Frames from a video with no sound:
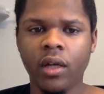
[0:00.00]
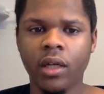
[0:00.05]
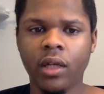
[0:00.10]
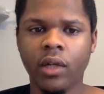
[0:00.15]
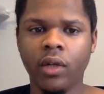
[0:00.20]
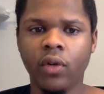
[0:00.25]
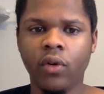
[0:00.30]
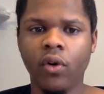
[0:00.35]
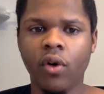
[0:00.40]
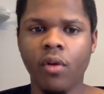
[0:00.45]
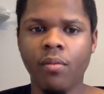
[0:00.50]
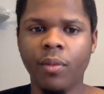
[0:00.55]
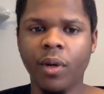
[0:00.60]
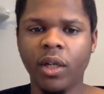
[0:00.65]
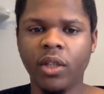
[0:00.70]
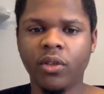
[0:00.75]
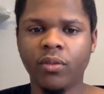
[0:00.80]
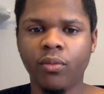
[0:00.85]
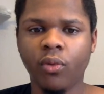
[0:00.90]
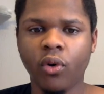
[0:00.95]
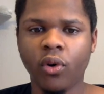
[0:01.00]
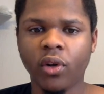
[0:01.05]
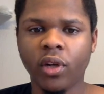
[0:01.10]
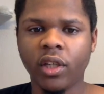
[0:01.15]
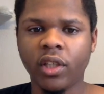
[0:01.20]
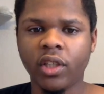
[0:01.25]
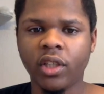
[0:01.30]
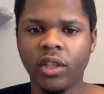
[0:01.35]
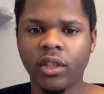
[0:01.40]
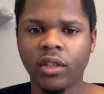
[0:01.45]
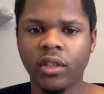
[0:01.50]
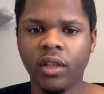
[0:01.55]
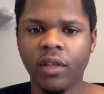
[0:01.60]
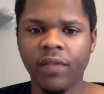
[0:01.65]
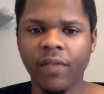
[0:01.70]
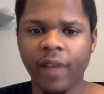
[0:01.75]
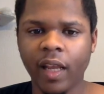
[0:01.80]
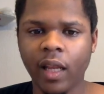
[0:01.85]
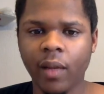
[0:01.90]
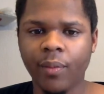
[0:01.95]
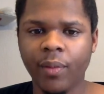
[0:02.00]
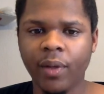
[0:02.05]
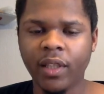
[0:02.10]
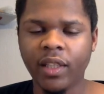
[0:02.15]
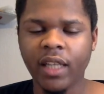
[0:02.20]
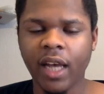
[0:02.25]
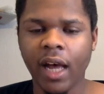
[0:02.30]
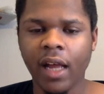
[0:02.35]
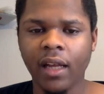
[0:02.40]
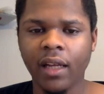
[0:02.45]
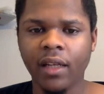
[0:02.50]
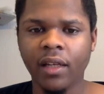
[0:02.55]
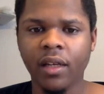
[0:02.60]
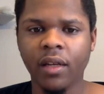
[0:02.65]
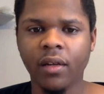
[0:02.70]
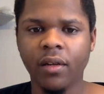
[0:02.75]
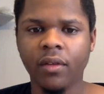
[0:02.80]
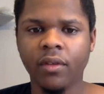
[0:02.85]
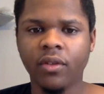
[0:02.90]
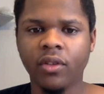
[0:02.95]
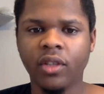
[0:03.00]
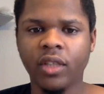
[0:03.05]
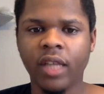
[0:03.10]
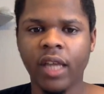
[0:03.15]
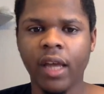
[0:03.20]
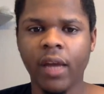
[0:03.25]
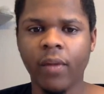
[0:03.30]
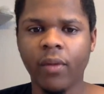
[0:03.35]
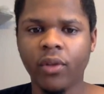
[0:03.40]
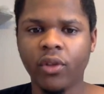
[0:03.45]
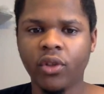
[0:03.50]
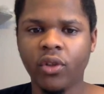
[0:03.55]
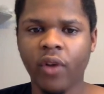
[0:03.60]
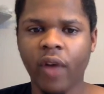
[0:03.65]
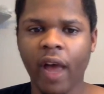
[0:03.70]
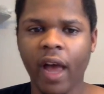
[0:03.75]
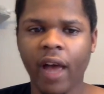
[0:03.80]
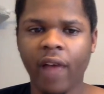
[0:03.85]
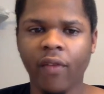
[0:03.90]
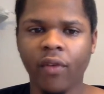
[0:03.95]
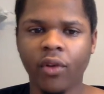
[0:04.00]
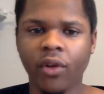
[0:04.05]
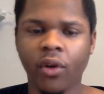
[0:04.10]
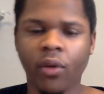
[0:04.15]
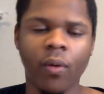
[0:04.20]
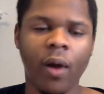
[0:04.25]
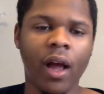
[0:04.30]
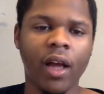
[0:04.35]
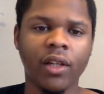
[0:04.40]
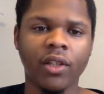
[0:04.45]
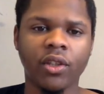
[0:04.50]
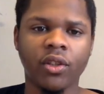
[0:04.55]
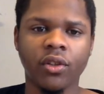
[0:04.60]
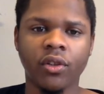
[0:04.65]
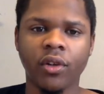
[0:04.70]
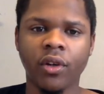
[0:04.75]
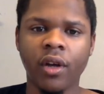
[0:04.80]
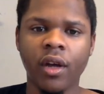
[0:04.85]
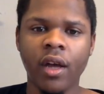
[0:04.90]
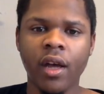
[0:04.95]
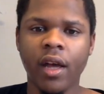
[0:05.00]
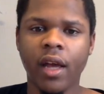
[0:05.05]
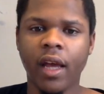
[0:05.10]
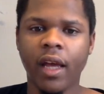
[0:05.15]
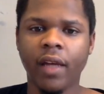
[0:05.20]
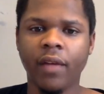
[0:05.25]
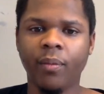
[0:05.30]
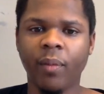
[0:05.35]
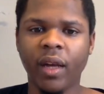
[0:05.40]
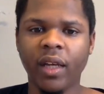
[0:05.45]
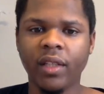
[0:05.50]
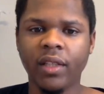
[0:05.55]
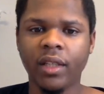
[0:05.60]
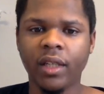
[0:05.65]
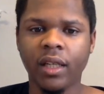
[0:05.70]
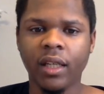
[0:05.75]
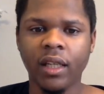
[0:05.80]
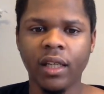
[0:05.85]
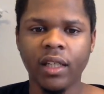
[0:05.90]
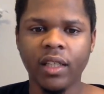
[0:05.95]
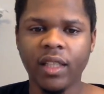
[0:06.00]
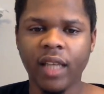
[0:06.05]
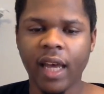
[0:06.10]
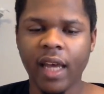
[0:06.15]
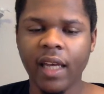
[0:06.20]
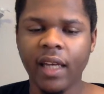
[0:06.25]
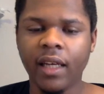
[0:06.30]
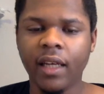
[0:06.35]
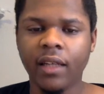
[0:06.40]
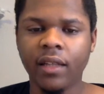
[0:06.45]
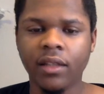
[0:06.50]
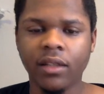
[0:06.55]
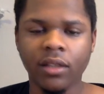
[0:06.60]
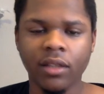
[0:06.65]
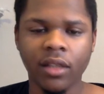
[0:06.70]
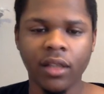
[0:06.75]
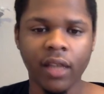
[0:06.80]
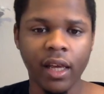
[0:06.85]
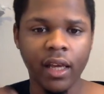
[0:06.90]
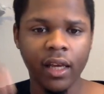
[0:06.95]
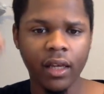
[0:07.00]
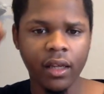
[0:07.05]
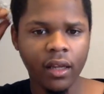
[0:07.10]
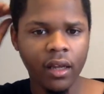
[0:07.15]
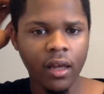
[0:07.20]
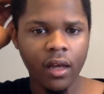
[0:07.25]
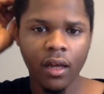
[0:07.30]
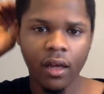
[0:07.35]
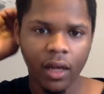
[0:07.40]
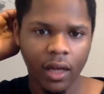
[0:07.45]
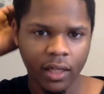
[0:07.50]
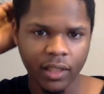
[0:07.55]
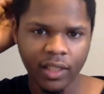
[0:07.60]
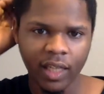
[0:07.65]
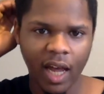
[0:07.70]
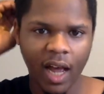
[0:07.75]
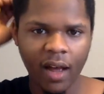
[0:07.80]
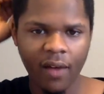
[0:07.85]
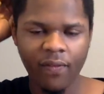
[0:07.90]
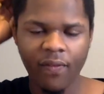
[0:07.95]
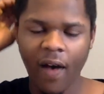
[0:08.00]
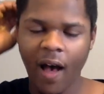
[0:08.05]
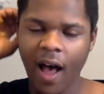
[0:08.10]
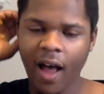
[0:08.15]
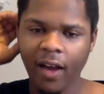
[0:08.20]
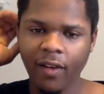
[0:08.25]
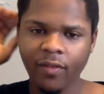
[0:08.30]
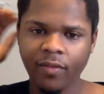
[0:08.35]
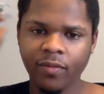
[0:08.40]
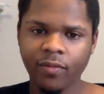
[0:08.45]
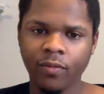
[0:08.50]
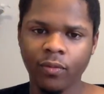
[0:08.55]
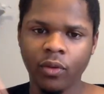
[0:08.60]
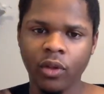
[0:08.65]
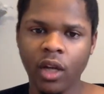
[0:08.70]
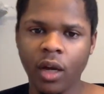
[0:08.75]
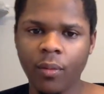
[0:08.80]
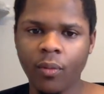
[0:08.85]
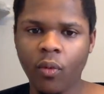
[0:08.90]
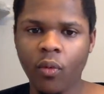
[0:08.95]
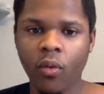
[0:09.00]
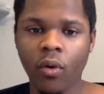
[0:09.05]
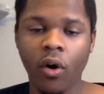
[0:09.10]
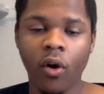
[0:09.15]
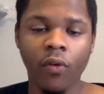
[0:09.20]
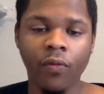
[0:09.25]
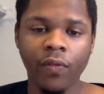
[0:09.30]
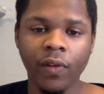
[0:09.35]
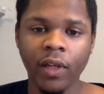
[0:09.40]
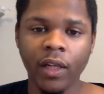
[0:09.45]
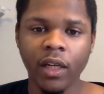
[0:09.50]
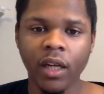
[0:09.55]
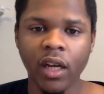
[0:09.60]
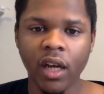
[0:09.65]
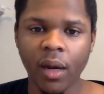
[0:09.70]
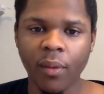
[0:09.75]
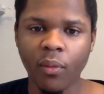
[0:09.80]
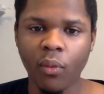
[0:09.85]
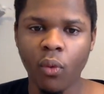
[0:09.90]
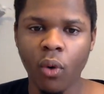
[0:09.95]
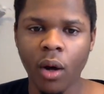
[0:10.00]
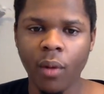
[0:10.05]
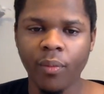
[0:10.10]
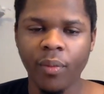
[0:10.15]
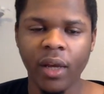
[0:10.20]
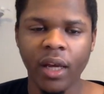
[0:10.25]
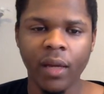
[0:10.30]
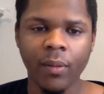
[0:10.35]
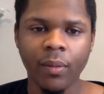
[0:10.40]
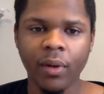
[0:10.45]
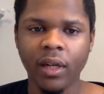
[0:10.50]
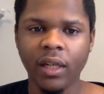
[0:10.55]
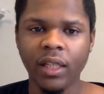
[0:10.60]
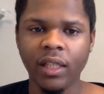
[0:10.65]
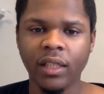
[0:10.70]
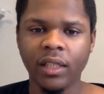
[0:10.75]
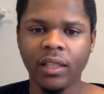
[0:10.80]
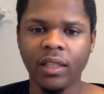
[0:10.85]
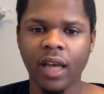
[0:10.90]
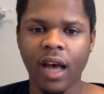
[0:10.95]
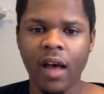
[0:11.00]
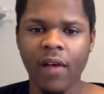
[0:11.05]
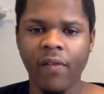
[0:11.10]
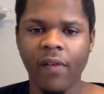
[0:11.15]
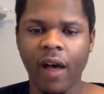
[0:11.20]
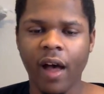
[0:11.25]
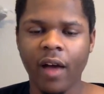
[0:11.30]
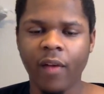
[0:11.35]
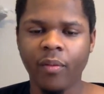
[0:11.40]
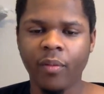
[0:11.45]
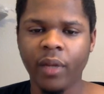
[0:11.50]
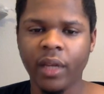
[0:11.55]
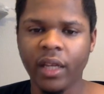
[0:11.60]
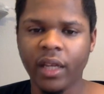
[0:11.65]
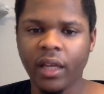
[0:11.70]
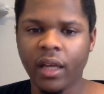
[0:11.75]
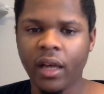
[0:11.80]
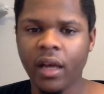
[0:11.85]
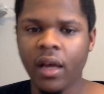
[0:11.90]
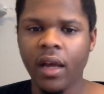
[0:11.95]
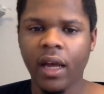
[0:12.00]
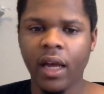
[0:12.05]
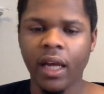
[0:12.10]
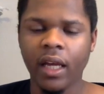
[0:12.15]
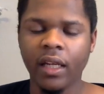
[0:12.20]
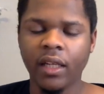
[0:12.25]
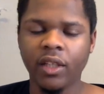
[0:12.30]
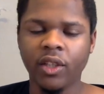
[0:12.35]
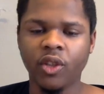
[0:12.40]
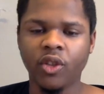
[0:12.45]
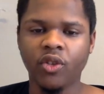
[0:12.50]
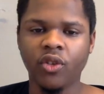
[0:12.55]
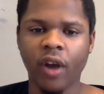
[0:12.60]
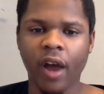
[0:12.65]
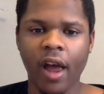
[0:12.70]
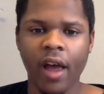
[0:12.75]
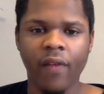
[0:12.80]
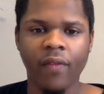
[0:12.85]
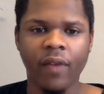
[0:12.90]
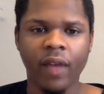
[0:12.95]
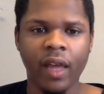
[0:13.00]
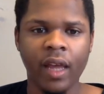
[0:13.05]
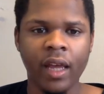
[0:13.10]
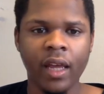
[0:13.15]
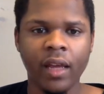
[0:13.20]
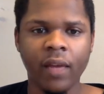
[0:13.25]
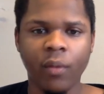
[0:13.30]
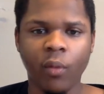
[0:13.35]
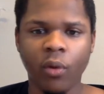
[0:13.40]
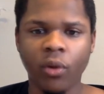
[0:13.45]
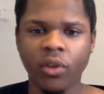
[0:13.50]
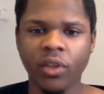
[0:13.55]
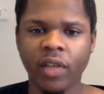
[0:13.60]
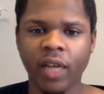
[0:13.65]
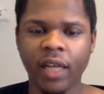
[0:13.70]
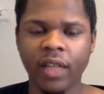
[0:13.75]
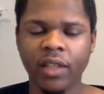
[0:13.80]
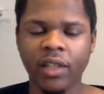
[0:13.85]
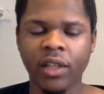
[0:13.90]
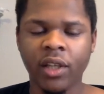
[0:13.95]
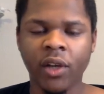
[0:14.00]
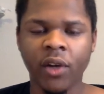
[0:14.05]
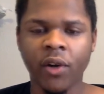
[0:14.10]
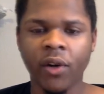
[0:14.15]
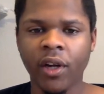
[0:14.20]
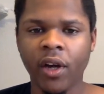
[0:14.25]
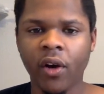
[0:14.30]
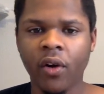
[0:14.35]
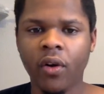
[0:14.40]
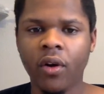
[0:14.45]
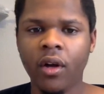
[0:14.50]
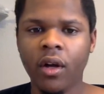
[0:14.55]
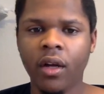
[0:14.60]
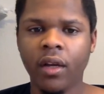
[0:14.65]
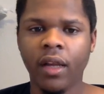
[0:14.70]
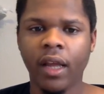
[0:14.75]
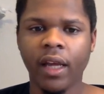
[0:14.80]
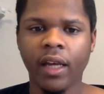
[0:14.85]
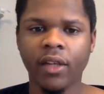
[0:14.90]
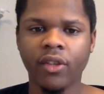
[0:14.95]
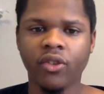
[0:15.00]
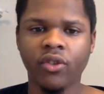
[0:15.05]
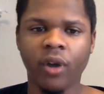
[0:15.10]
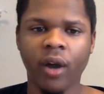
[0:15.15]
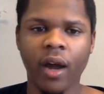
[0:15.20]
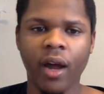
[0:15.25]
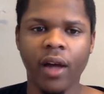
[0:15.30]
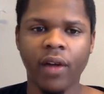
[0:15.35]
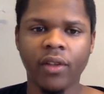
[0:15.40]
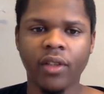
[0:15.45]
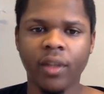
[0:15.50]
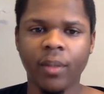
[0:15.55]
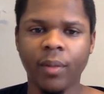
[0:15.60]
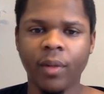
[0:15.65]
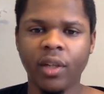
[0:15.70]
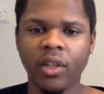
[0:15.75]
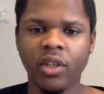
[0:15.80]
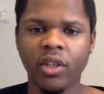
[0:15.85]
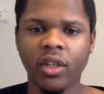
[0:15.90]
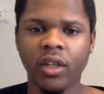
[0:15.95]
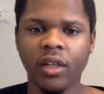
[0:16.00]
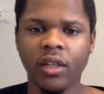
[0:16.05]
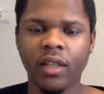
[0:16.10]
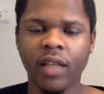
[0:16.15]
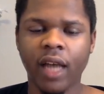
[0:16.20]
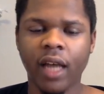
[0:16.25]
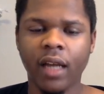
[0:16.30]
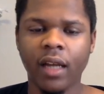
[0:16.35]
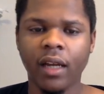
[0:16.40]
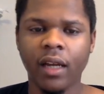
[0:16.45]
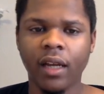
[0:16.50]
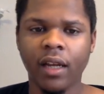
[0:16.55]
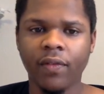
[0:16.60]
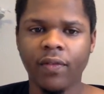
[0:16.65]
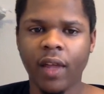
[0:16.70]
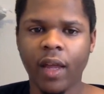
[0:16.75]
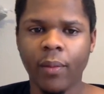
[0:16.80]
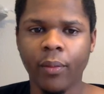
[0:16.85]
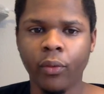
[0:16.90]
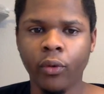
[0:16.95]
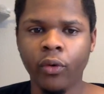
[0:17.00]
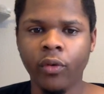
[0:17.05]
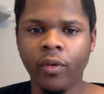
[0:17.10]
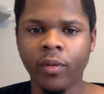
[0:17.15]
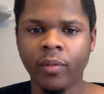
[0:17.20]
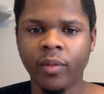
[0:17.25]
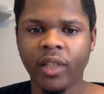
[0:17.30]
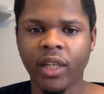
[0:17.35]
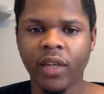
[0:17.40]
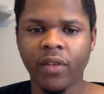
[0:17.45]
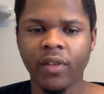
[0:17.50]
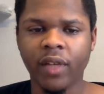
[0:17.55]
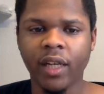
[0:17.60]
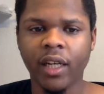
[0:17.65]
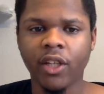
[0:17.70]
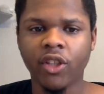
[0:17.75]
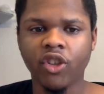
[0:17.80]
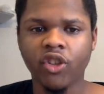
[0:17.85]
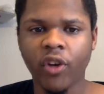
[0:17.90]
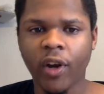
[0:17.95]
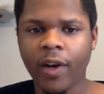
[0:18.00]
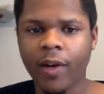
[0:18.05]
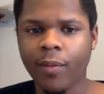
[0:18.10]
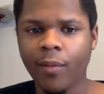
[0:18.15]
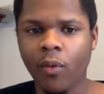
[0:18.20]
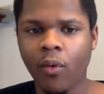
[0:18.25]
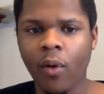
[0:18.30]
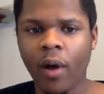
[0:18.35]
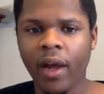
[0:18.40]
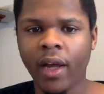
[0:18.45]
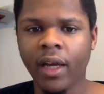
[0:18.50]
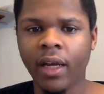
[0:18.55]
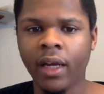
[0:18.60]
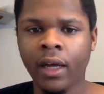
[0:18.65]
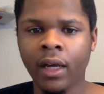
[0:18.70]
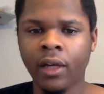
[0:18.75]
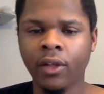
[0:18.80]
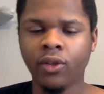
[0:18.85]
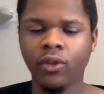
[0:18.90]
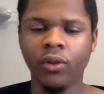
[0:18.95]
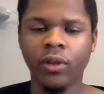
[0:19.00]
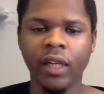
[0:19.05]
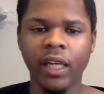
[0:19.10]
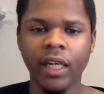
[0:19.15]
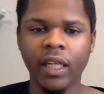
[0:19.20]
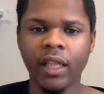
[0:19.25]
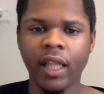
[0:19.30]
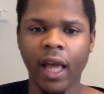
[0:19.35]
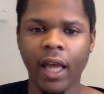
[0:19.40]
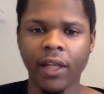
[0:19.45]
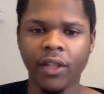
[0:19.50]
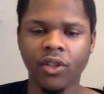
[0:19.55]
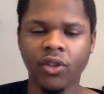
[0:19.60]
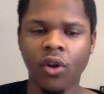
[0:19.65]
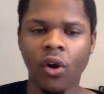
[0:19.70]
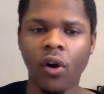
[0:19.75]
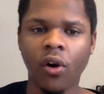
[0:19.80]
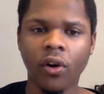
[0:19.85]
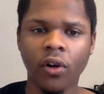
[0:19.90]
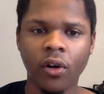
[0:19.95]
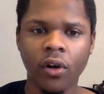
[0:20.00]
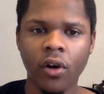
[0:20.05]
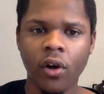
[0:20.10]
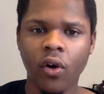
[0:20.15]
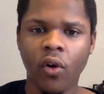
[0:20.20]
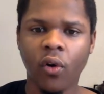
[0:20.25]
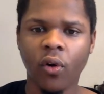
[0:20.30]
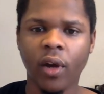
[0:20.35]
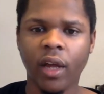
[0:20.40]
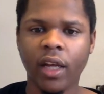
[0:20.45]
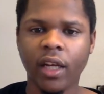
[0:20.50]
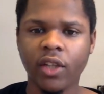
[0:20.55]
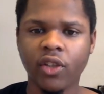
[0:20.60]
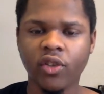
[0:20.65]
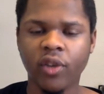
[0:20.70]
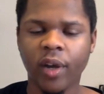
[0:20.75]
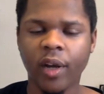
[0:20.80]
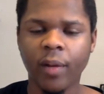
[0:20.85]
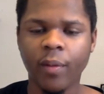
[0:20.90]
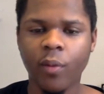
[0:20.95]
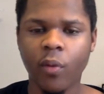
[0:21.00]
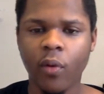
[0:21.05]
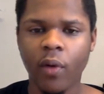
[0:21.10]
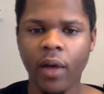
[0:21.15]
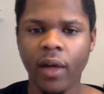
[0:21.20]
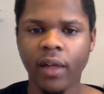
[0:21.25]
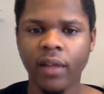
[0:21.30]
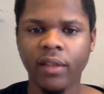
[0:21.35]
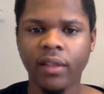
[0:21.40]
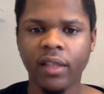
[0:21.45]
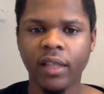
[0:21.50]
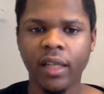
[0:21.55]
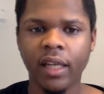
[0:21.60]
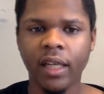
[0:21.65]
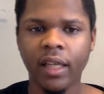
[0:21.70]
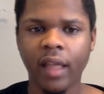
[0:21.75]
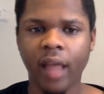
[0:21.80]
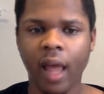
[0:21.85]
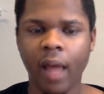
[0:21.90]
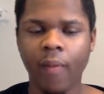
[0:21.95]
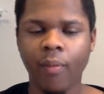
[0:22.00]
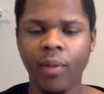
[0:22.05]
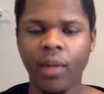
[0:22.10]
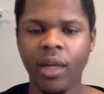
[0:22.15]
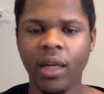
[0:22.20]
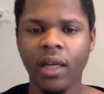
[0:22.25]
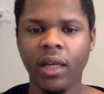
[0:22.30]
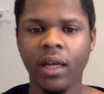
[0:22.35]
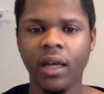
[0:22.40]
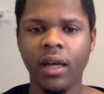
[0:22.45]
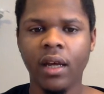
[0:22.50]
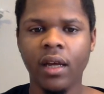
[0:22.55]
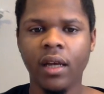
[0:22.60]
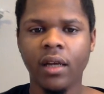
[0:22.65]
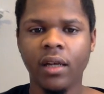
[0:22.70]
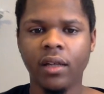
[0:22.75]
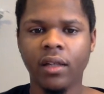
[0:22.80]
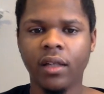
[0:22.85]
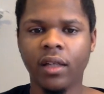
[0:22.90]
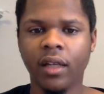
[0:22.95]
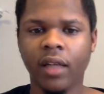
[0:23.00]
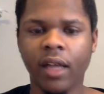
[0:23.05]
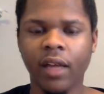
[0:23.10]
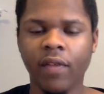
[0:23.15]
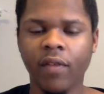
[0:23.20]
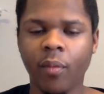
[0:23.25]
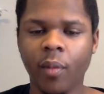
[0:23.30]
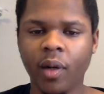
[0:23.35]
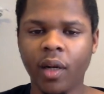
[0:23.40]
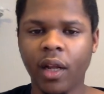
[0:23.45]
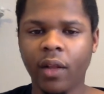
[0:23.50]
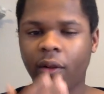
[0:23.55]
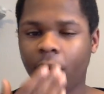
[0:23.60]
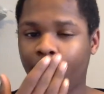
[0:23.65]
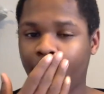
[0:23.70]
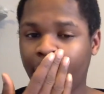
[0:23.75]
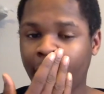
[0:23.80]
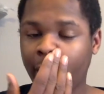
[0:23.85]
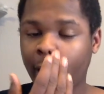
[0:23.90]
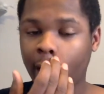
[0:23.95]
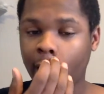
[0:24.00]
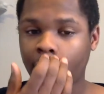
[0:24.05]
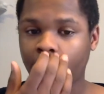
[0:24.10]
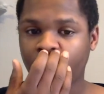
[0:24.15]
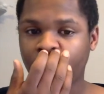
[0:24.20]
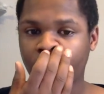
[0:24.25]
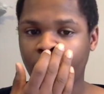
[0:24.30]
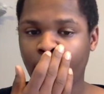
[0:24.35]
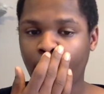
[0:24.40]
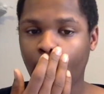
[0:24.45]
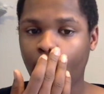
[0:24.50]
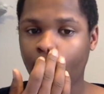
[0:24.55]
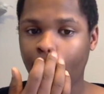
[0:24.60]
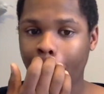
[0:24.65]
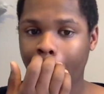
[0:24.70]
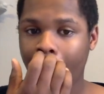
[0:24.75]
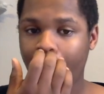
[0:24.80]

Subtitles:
doing much more than just developing talent, seeing what you have on your roster, and basically tanking to get a top five, hopefully the number one pick, but at least a top five pick in this draft. And worst case scenario, they can try out some of this young talent, and if they prove themselves, they can trade them away to get that star, or they can trade them away to get that pick, to give them another pick in the draft.